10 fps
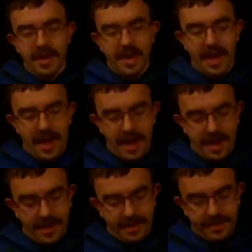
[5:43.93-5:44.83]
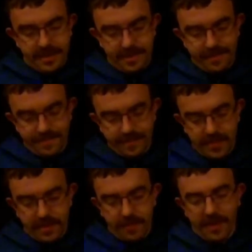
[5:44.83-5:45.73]
And
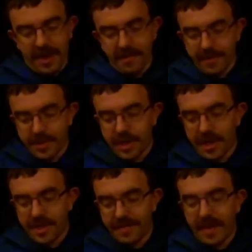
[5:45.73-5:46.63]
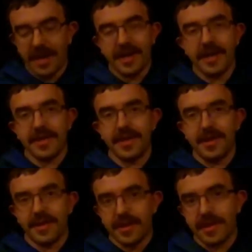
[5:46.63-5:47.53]
when I was judging my distance,
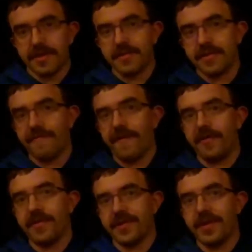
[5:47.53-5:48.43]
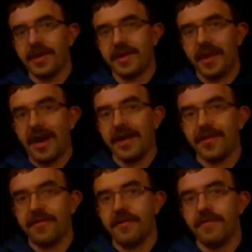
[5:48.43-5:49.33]
this is the furthest disc I
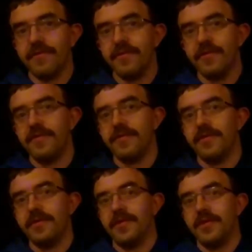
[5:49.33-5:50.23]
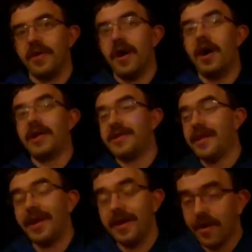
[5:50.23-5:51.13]
threw
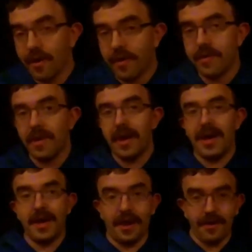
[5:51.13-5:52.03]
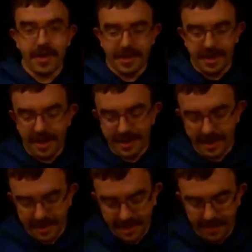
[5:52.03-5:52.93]
until, and I'll get to that disc
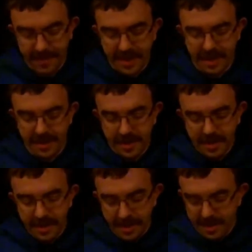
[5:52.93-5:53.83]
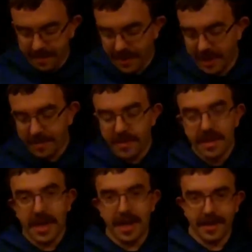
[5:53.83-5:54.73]
in a minute, but
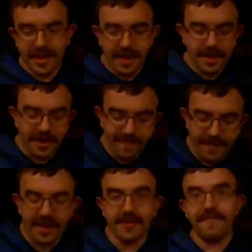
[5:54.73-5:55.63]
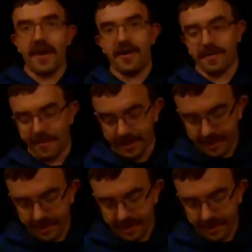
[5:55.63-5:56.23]
can't say enough about the Valkyrie.